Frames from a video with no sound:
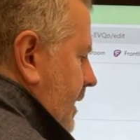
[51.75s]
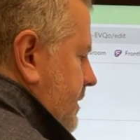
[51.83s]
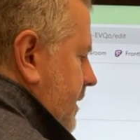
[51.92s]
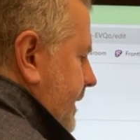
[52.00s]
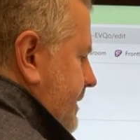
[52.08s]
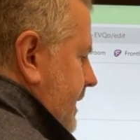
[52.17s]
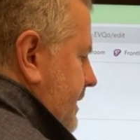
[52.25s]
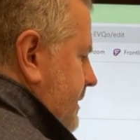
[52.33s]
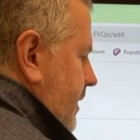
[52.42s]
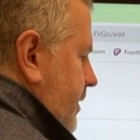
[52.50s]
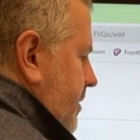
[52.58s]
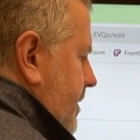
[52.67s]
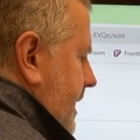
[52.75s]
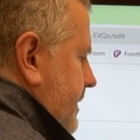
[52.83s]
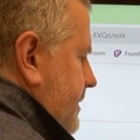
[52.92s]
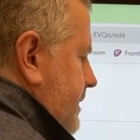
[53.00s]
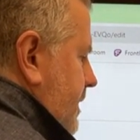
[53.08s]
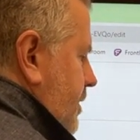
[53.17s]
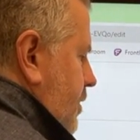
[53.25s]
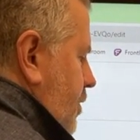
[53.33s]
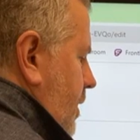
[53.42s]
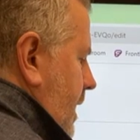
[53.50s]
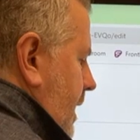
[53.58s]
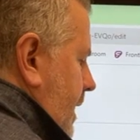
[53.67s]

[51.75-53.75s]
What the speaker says: So let's say cylinder B is 2,